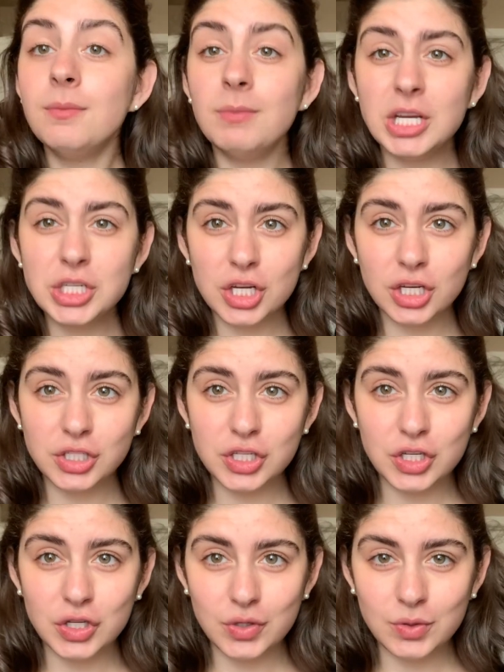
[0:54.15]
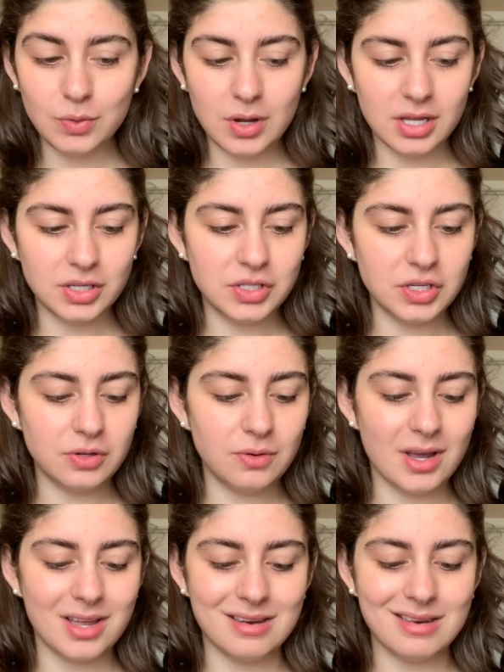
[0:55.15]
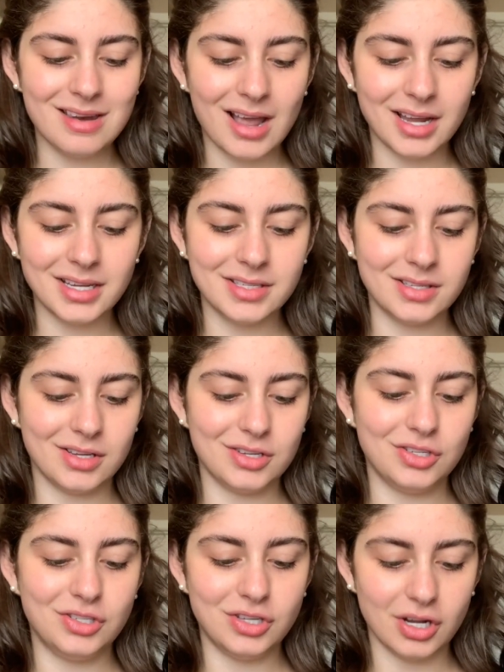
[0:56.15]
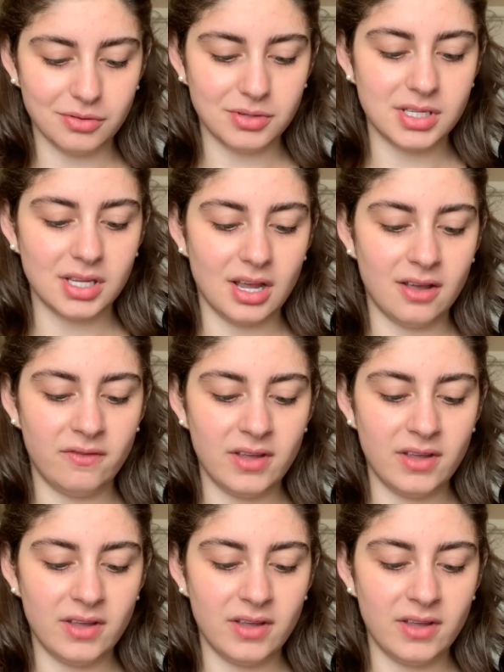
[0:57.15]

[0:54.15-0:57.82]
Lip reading: make sure to do a nice dose of